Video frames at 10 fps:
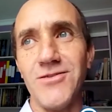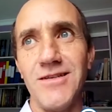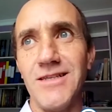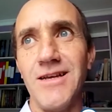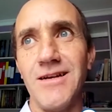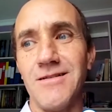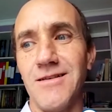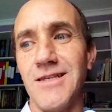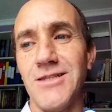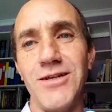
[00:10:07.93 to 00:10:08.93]
So this
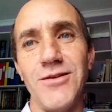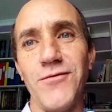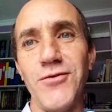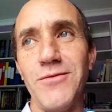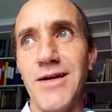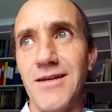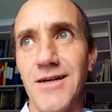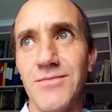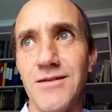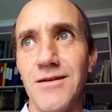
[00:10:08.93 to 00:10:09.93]
is where the free money
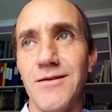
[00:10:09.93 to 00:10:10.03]
comes in,